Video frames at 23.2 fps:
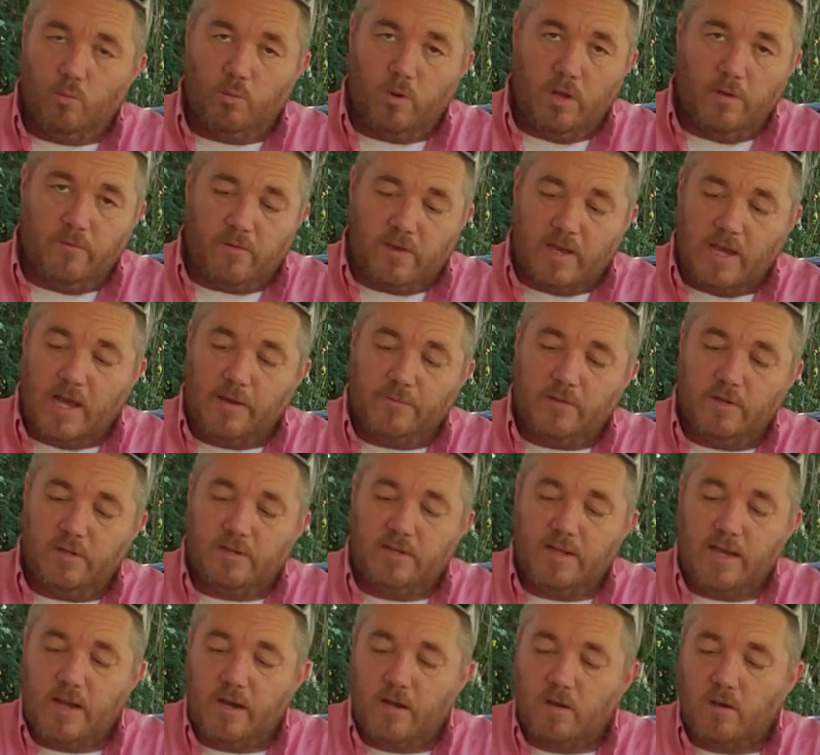we've got the
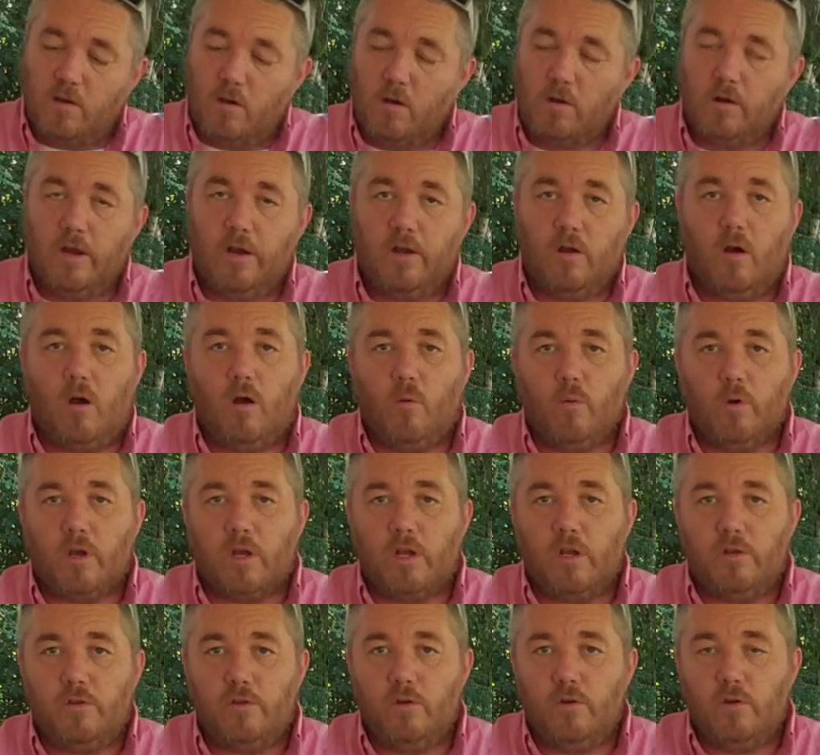data card, and all we're
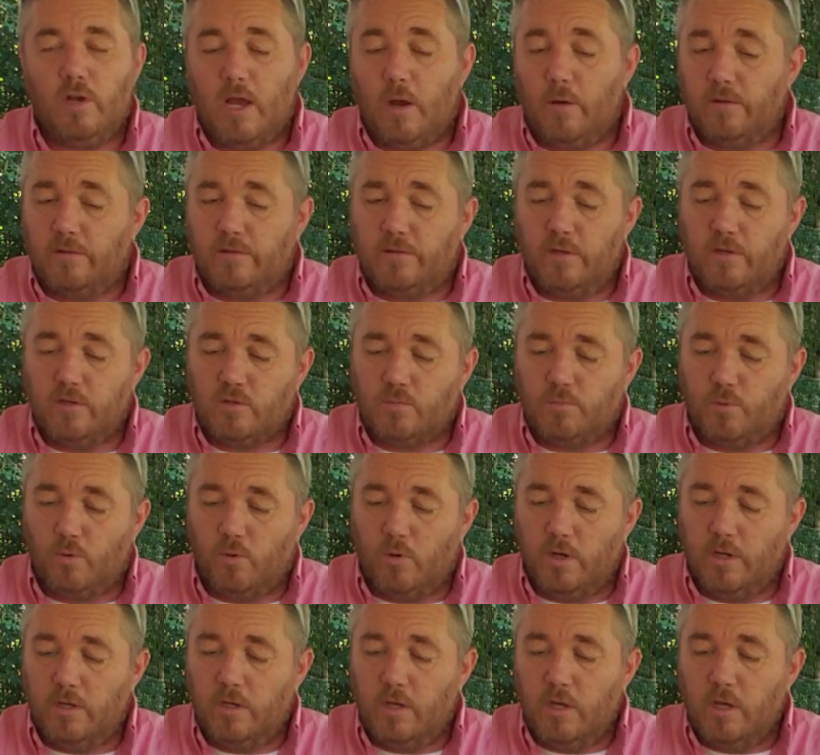going to do now at this
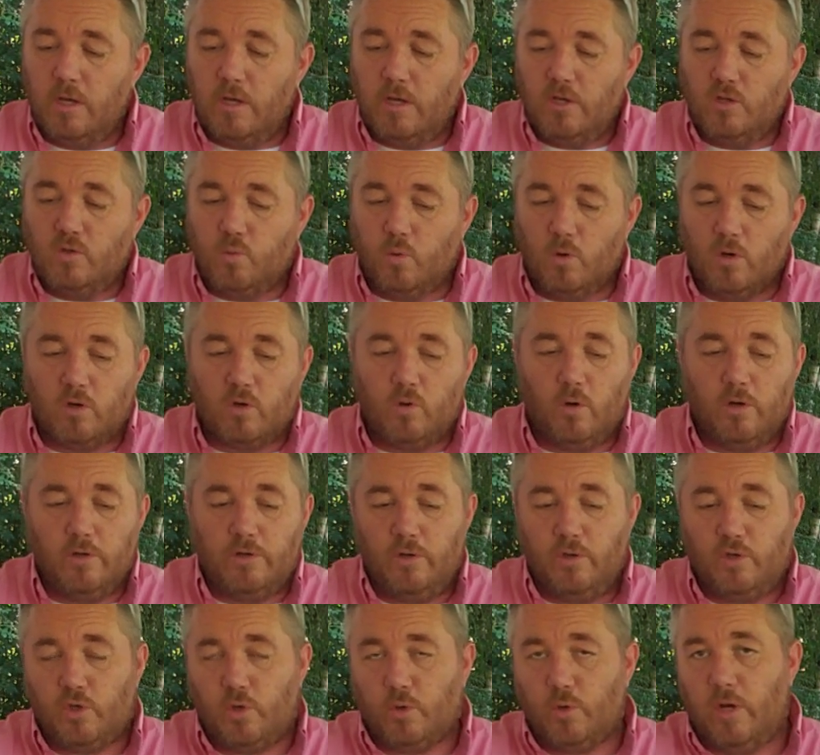point is we're going
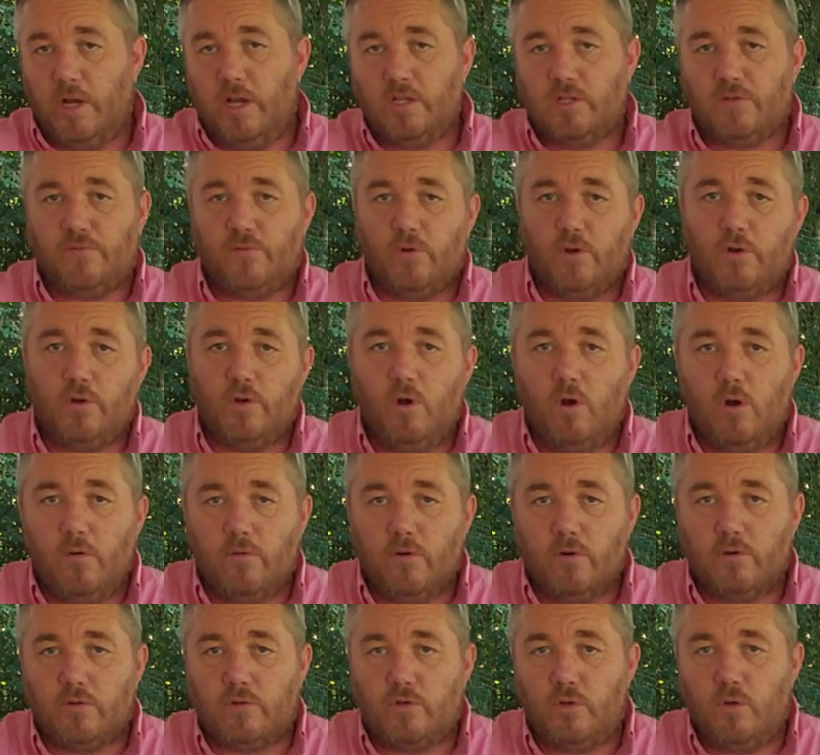to transfer it
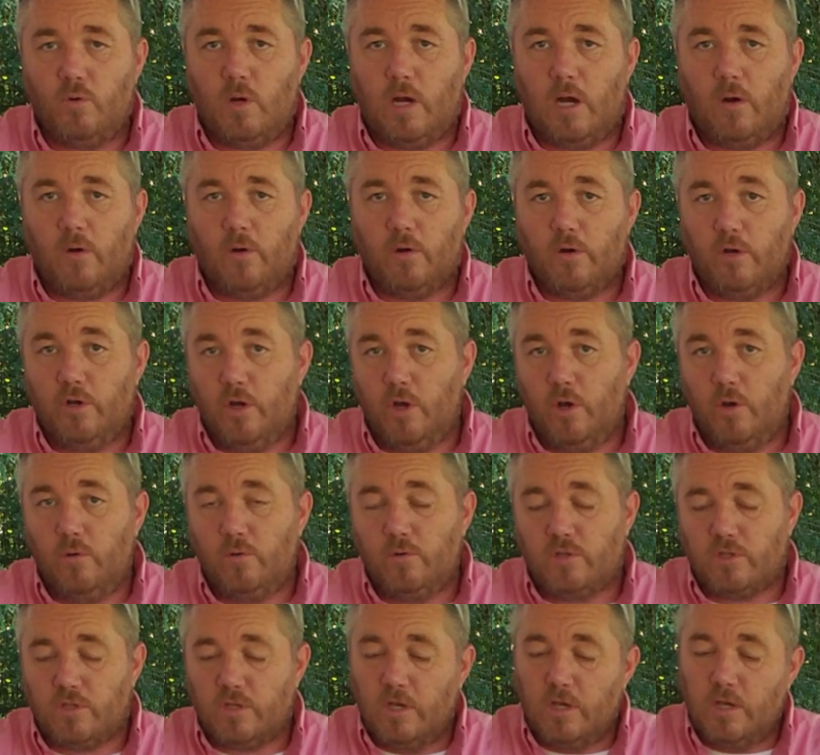over to our
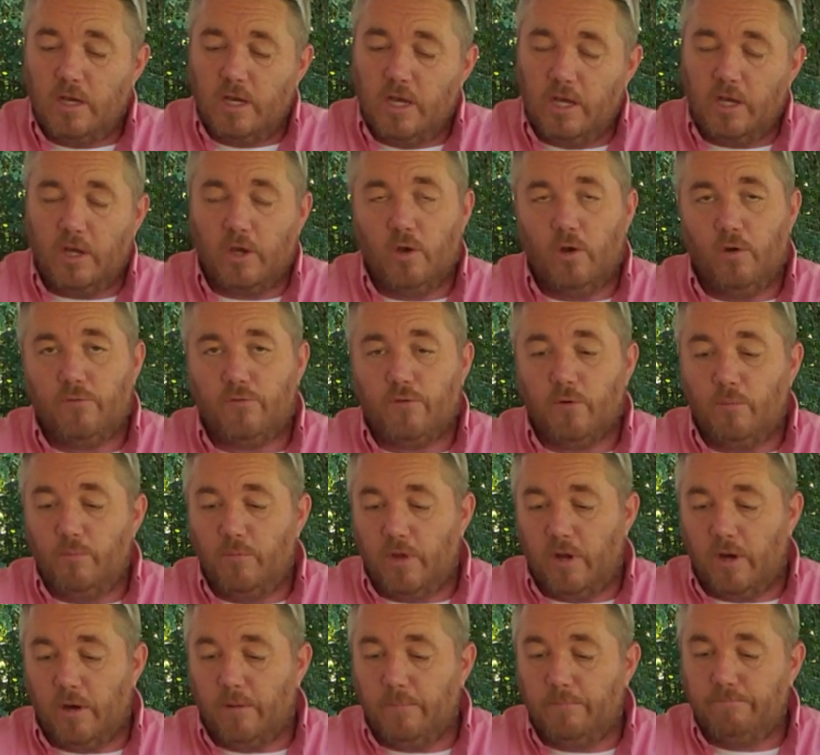notes and go from
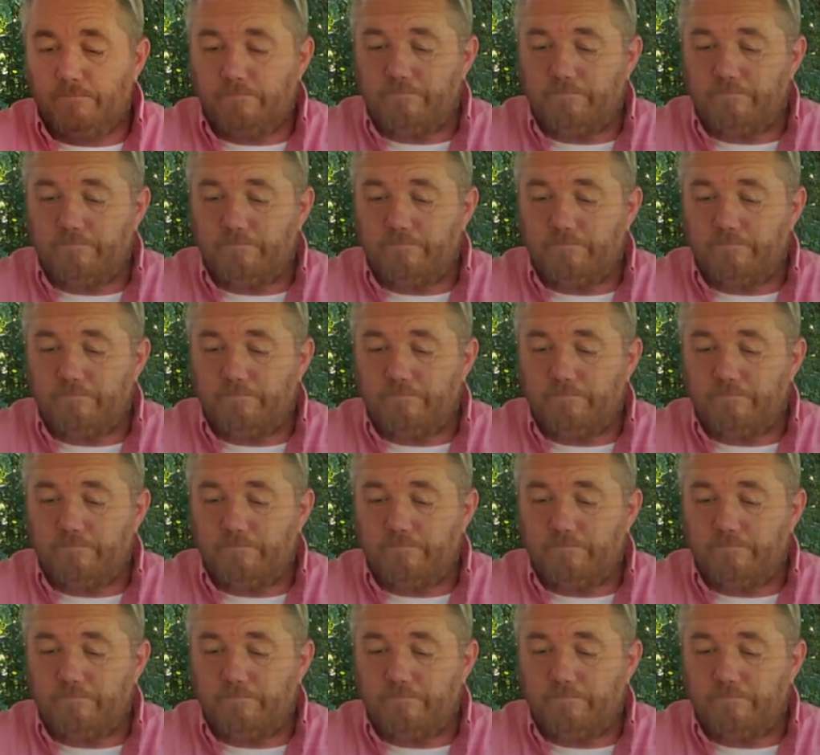there.